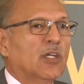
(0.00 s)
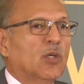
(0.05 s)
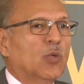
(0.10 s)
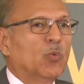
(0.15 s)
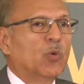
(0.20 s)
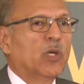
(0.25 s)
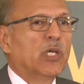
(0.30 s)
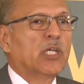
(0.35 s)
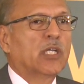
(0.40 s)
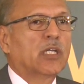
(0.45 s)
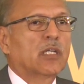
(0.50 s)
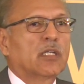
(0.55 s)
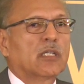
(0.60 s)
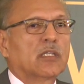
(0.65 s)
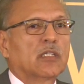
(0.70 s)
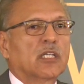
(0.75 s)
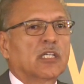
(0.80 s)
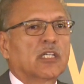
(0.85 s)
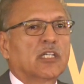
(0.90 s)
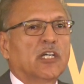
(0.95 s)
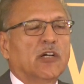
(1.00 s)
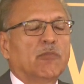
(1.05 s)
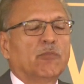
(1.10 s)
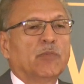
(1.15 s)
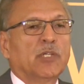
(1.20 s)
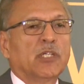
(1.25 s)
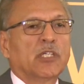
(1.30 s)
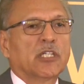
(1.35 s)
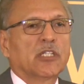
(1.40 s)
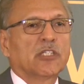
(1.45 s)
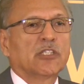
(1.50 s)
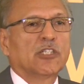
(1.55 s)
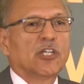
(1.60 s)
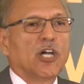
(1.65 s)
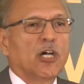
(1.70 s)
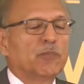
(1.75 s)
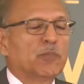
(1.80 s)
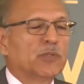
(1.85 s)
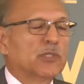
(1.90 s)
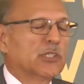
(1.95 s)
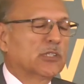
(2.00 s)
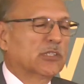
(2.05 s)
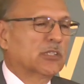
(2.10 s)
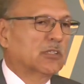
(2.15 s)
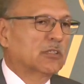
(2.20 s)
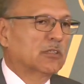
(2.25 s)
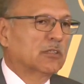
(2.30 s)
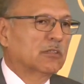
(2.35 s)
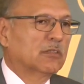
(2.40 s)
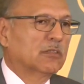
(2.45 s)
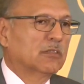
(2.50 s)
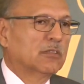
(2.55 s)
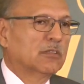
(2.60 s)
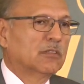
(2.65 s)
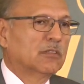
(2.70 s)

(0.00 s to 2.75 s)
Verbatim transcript: where the government and the opposition,